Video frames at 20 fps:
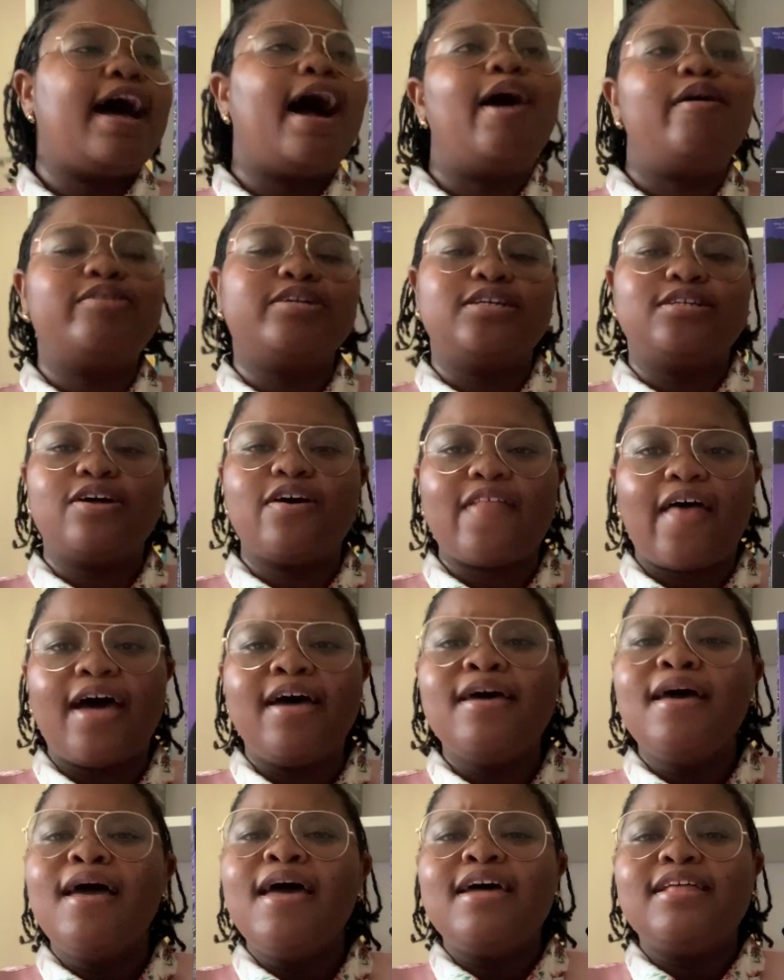I want to know that.
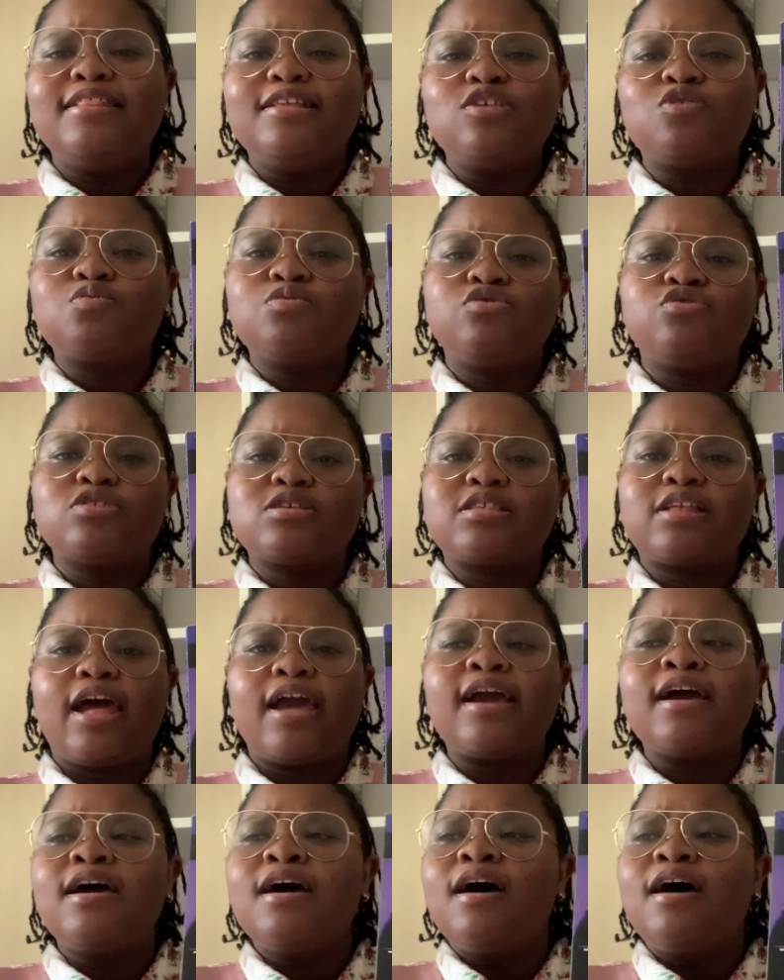This was just like